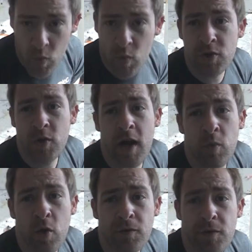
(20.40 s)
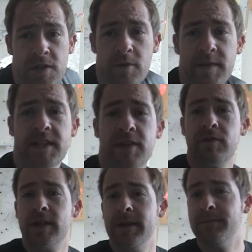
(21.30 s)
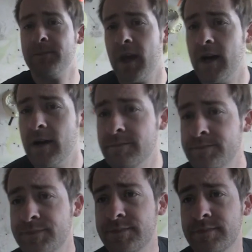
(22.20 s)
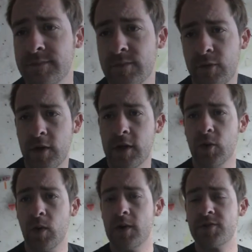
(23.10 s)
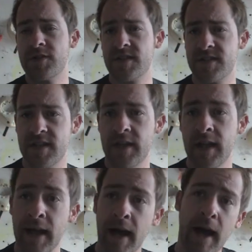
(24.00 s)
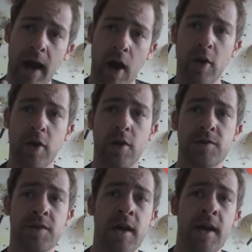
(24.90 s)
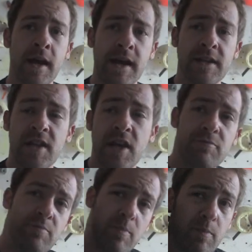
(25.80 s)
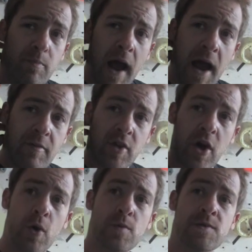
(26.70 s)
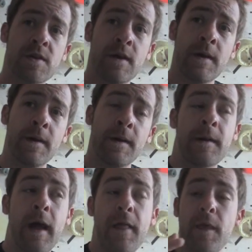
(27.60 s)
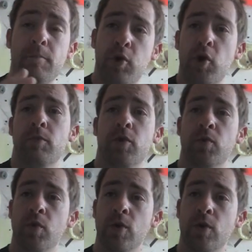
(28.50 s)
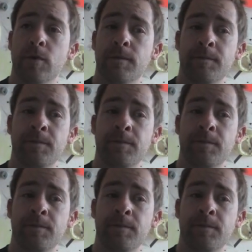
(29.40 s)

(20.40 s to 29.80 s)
we're doing our walkthroughs a little bit differently for a little while, just to see how it goes. Instead of having the holds and then put them on the wall